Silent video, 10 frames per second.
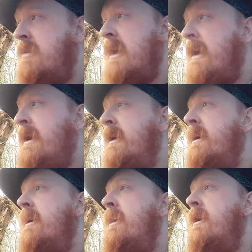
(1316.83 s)
UK,
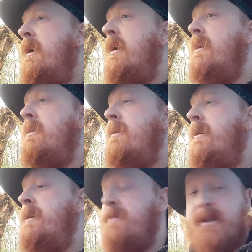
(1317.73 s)
and
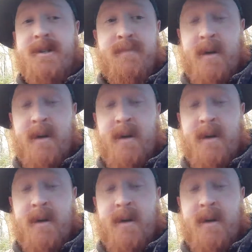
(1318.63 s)
it was actually